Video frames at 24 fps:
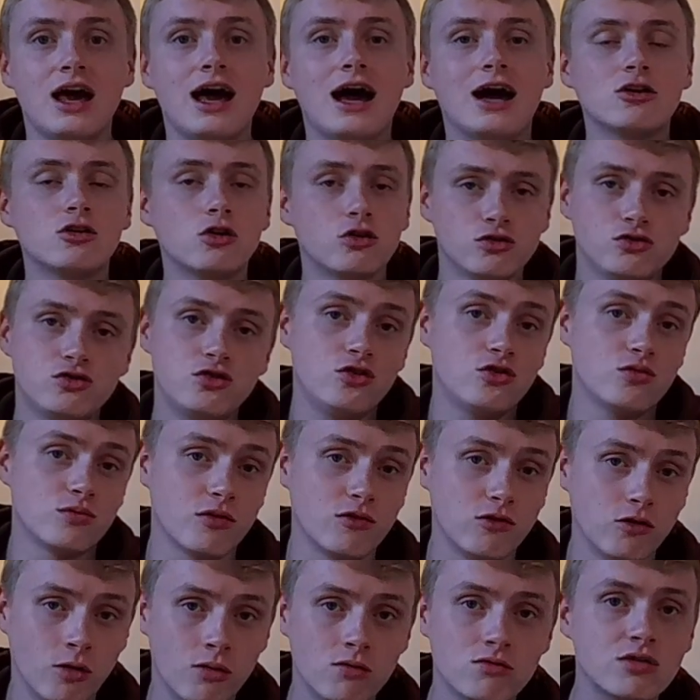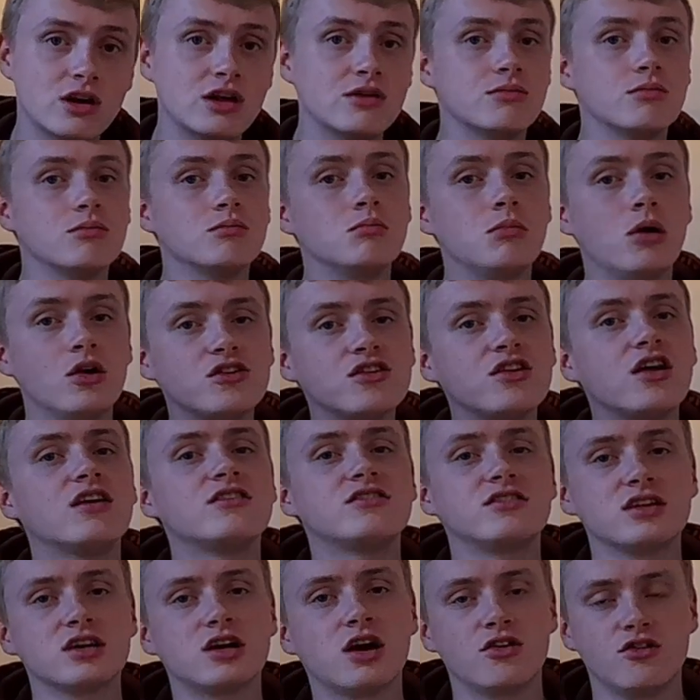and constitutional reform really
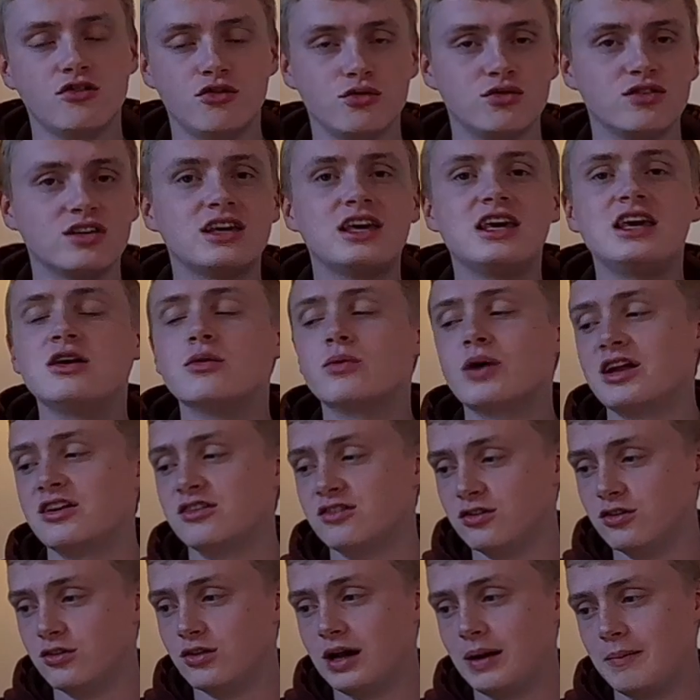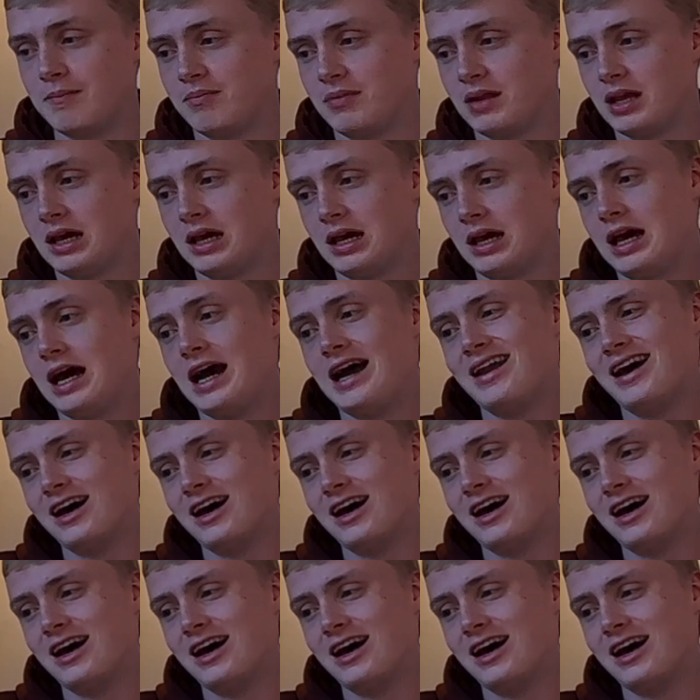modernising the country was a key way to do that.